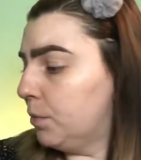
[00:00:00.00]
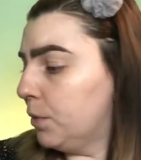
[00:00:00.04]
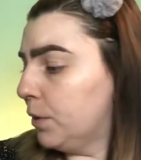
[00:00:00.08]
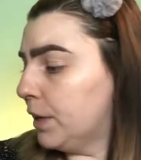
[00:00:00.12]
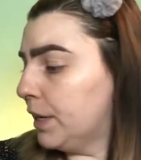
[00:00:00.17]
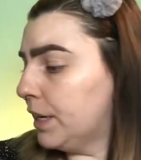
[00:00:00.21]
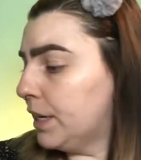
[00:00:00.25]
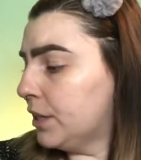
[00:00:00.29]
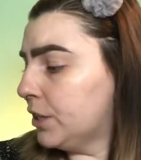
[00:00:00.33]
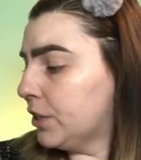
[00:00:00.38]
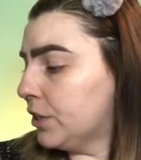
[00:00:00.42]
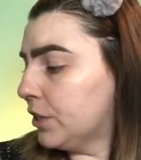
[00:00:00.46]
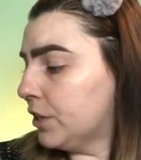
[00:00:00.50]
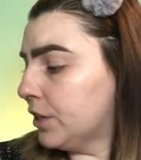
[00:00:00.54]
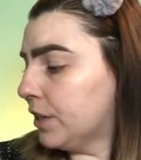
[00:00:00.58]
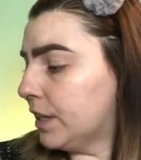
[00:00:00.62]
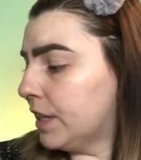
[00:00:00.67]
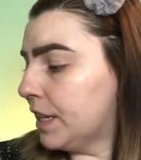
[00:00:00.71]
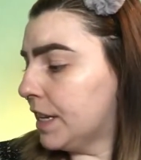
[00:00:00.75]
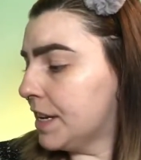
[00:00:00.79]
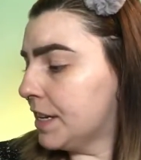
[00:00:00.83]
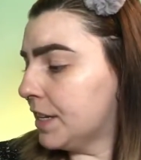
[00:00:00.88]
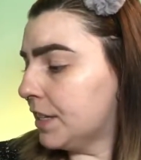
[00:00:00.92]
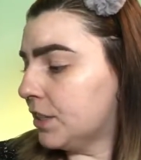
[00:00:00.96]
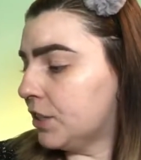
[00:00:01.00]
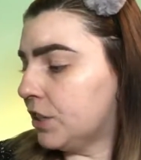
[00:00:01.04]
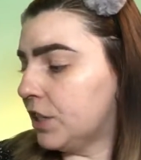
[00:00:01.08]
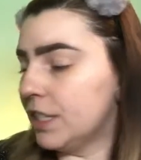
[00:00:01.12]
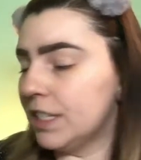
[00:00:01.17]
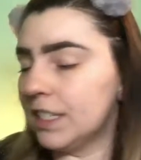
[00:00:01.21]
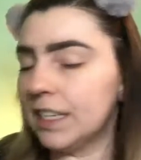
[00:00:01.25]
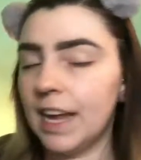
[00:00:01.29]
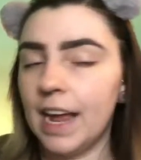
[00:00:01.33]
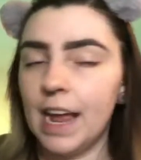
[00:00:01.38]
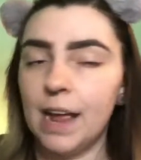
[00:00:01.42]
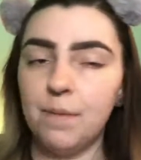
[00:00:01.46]
pretty sure this
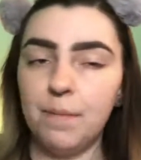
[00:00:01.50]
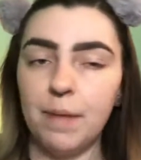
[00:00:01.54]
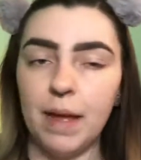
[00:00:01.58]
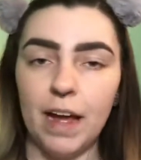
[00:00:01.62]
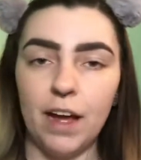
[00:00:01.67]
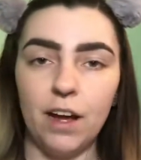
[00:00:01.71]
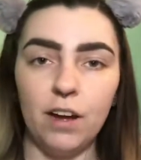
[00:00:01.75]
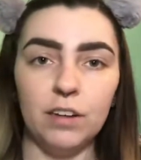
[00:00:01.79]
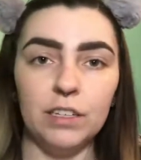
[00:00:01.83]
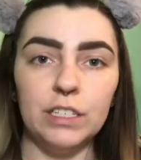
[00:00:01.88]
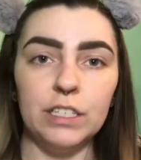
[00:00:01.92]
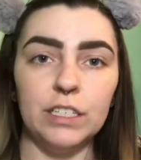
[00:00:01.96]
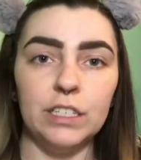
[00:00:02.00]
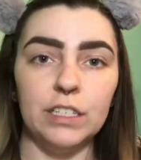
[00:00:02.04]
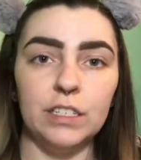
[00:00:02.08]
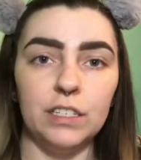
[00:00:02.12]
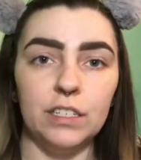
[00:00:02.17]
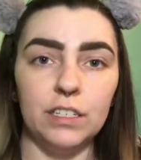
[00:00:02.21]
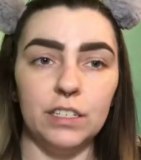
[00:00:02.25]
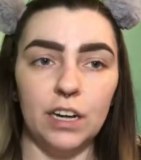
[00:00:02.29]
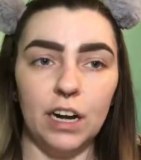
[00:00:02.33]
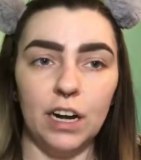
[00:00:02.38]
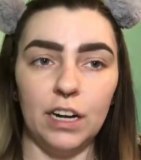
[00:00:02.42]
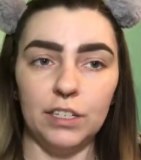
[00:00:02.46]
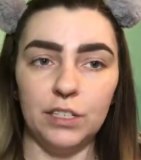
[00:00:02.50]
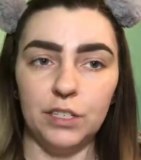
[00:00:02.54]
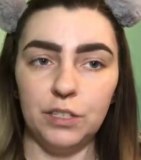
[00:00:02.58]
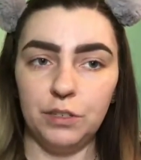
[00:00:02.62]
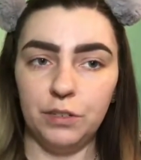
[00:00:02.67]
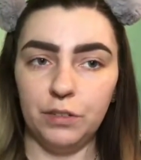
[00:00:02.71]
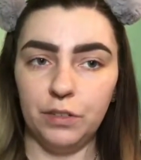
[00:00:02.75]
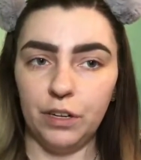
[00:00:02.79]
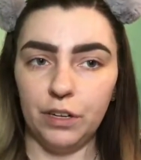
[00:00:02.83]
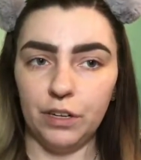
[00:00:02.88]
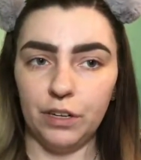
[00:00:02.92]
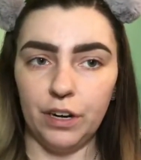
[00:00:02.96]
just came out not
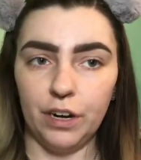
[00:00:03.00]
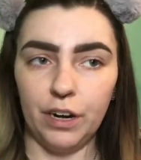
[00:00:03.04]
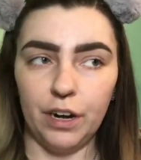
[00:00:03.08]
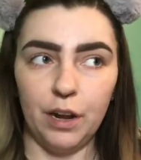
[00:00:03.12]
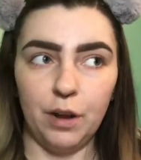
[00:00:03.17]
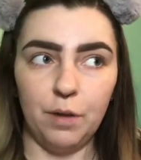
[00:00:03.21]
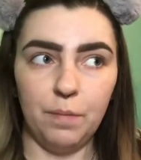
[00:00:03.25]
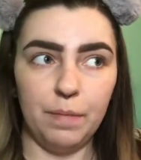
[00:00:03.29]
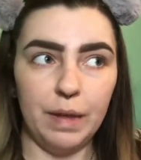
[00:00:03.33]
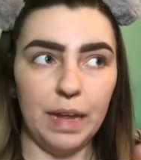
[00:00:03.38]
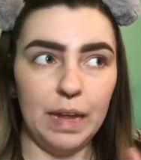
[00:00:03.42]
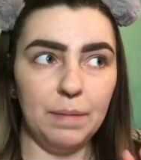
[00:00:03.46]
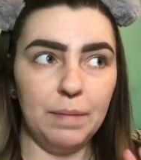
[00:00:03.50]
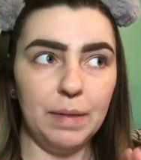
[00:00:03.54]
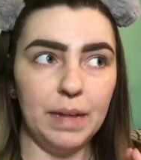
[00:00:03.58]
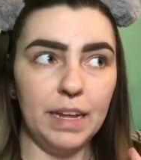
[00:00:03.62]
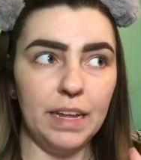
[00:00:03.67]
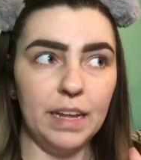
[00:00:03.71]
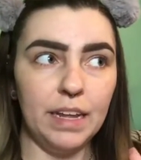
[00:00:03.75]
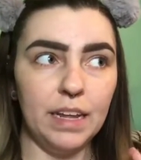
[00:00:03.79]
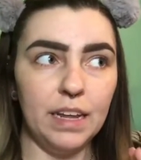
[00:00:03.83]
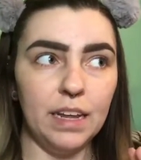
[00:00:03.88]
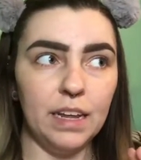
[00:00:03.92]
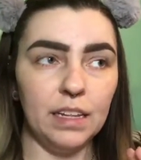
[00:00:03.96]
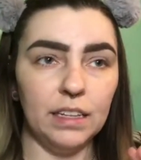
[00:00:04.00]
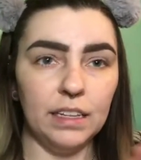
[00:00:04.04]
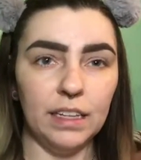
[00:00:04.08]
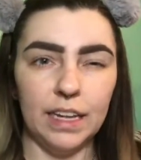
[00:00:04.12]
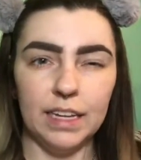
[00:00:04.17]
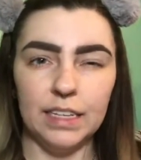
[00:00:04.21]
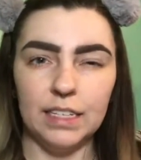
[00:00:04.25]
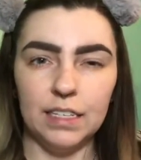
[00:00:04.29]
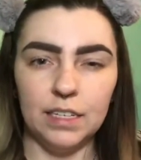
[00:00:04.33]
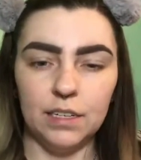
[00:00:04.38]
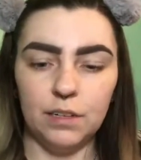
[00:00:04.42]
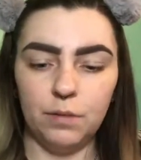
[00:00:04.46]
too long ago, maybe
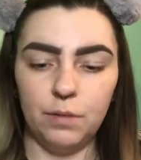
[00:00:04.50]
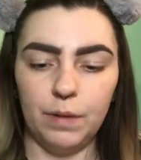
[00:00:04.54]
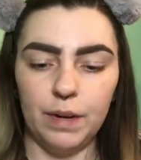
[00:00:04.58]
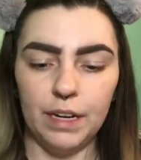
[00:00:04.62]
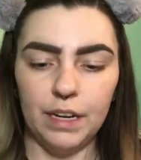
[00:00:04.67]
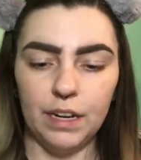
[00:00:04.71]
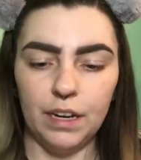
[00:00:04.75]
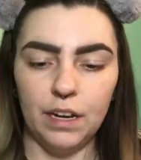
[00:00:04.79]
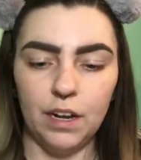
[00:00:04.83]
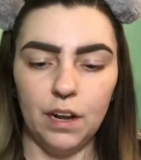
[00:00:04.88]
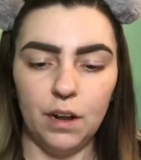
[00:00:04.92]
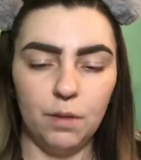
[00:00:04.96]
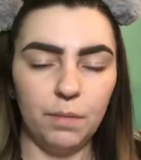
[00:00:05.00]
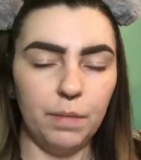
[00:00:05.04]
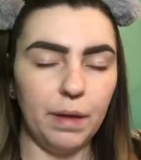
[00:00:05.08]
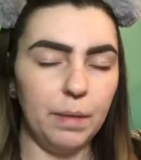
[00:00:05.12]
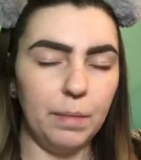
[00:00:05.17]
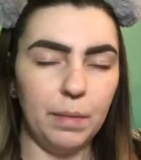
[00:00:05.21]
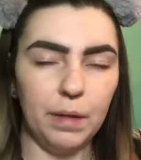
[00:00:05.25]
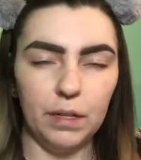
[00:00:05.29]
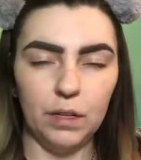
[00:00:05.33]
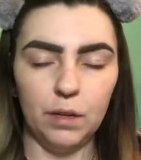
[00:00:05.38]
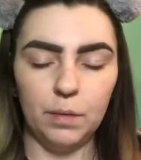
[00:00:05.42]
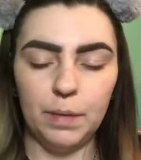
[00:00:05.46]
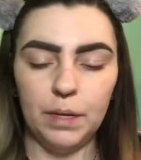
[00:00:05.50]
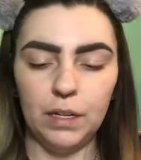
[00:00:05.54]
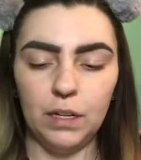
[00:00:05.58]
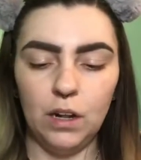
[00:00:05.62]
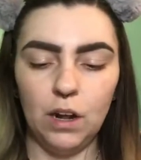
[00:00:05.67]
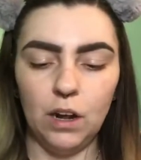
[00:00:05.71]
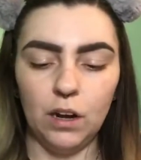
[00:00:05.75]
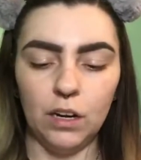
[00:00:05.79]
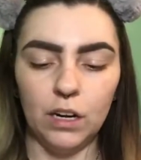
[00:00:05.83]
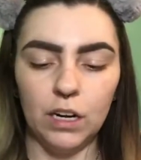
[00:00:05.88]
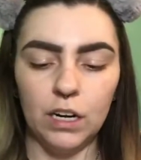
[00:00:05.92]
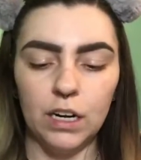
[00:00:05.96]
less than a week ago, maybe a little bit
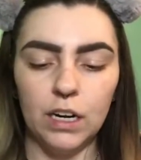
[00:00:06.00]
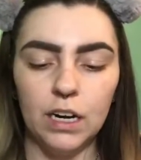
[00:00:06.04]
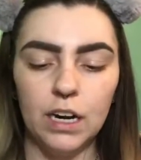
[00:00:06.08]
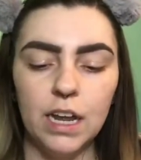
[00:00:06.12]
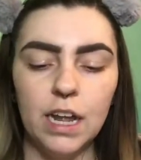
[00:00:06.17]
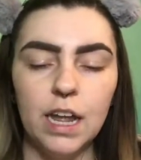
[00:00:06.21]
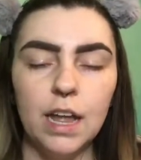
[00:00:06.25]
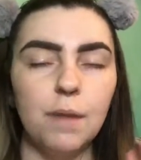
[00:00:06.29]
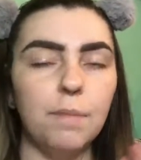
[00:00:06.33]
longer.